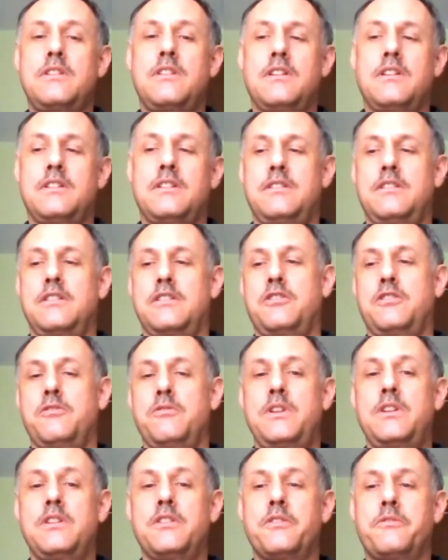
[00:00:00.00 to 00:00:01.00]
the
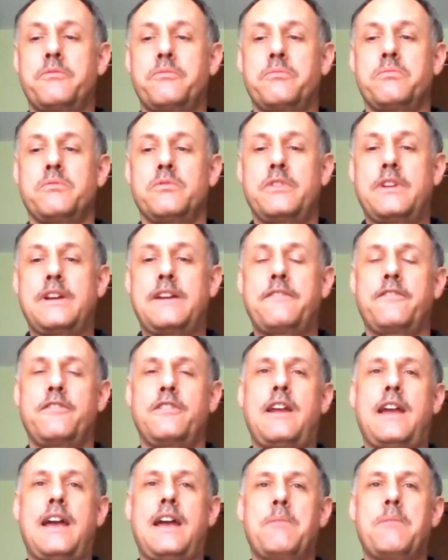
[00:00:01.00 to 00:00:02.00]
Koreans were not very
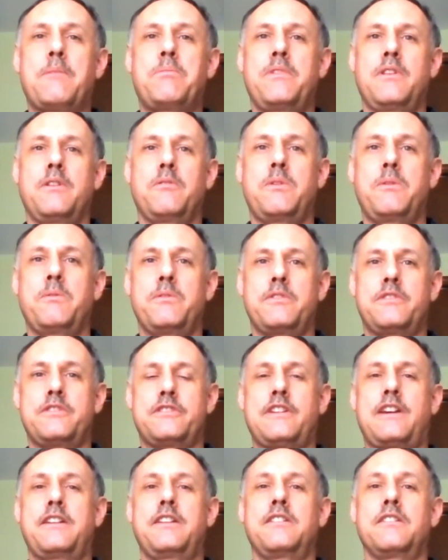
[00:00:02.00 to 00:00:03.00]
happy that we were
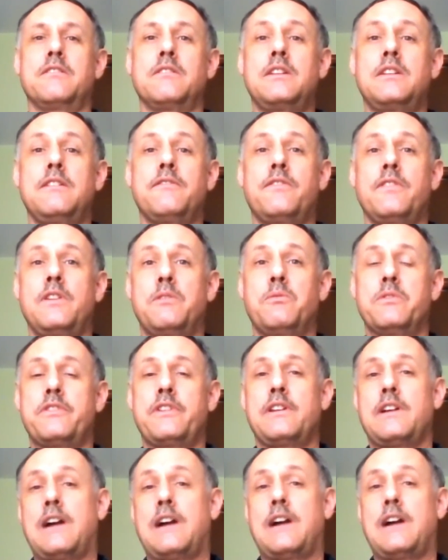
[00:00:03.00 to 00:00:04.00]
deciding to leave. It was
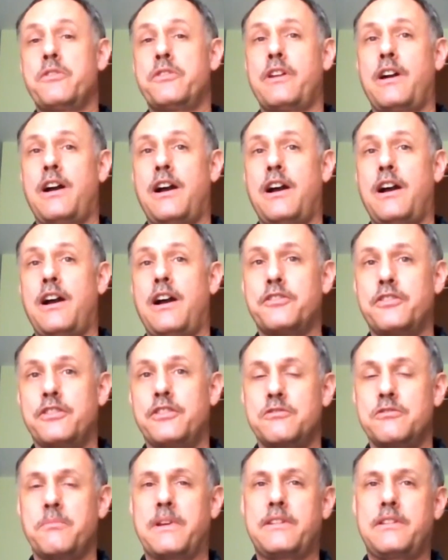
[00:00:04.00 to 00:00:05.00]
our
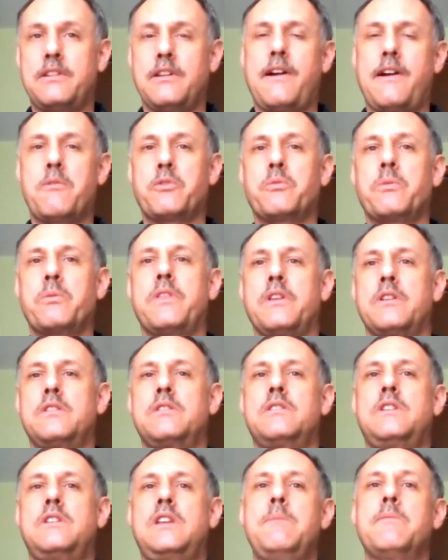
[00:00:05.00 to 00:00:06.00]
decision. Myself, I was with a
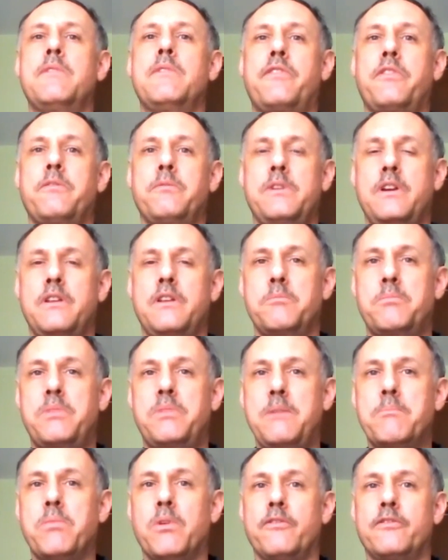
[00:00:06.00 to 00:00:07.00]
team of 3 other
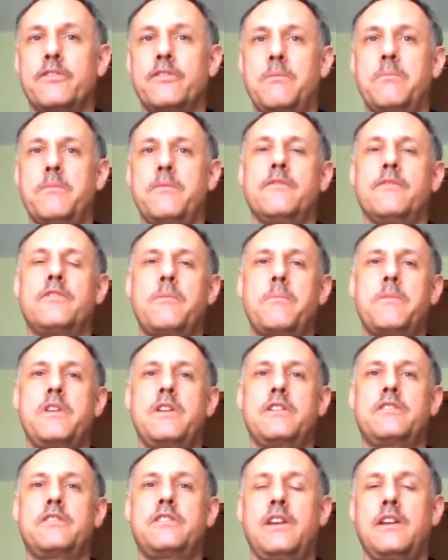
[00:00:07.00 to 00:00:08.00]
people from the
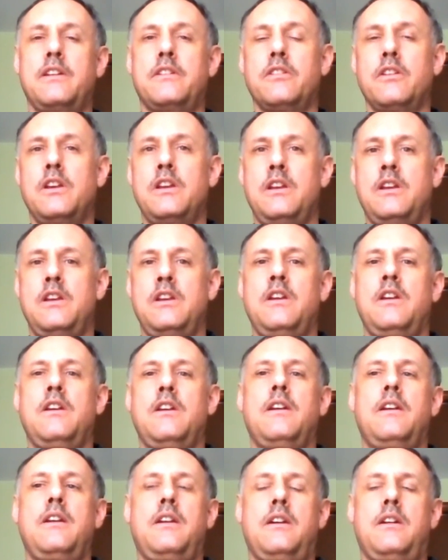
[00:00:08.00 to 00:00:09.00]
United States,
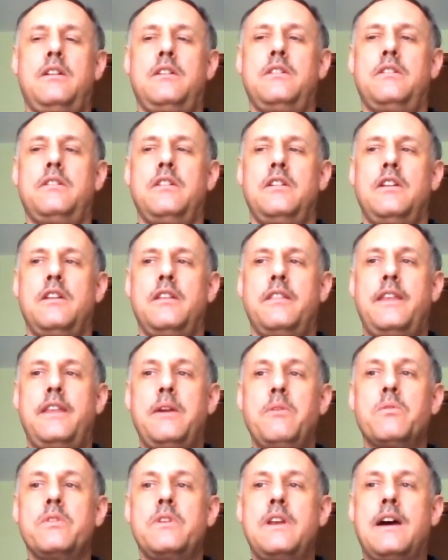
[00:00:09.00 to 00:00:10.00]
and they
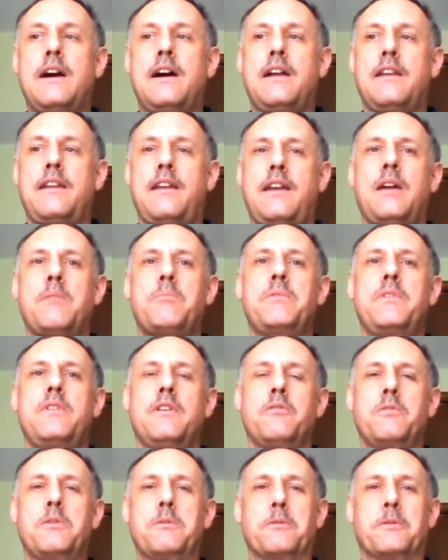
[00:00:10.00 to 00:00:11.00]
were not happy
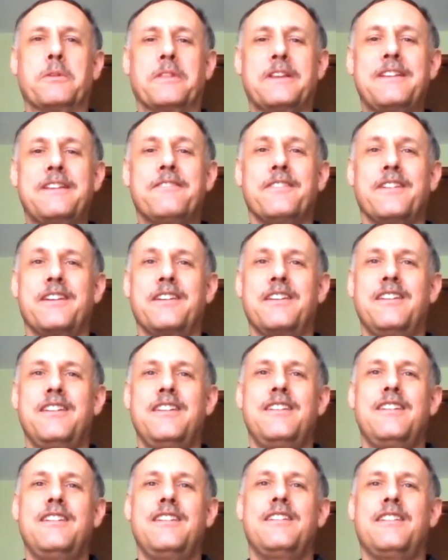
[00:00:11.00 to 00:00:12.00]
that we were leaving,
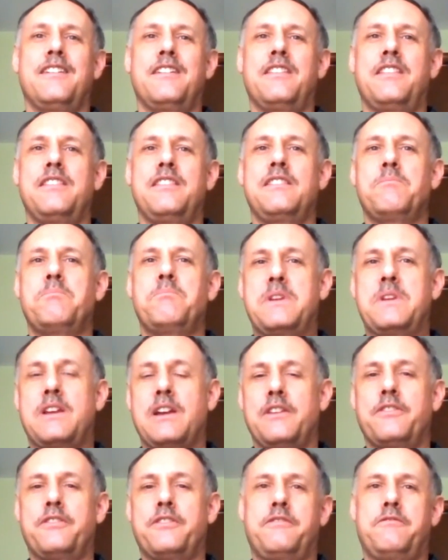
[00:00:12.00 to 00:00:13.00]
uh,
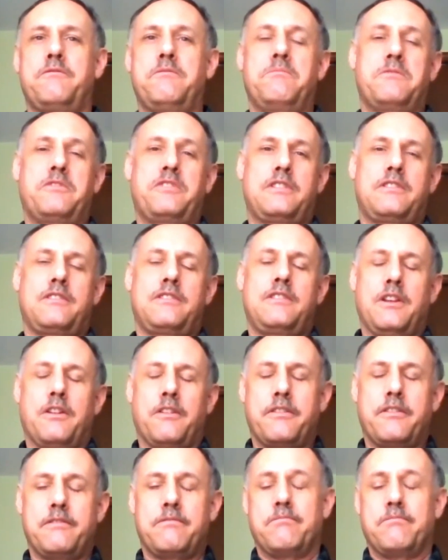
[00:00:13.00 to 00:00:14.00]
because you know